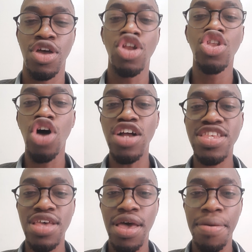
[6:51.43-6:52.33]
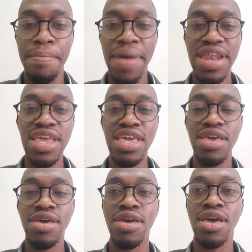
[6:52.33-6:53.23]
not many
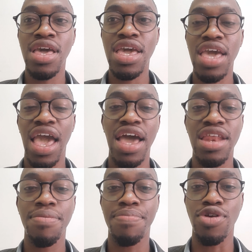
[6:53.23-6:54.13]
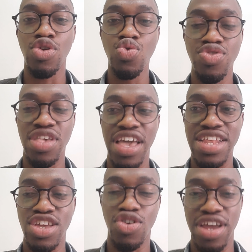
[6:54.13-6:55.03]
can produce
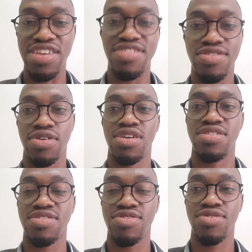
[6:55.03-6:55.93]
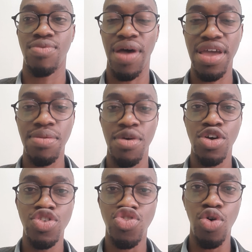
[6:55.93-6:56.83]
integrated circuits, right?
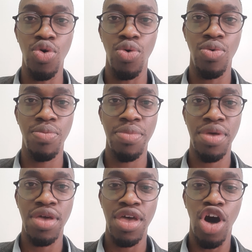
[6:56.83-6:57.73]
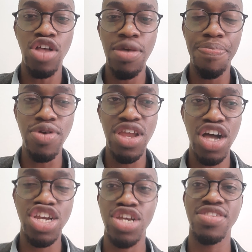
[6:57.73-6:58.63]
So on the
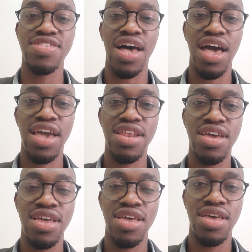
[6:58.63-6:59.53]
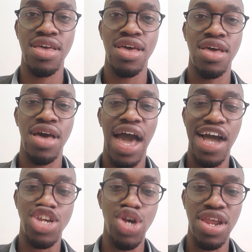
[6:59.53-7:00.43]
production side,
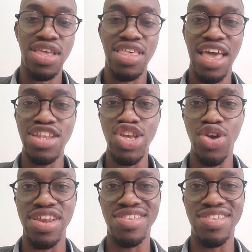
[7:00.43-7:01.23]
actually the integrated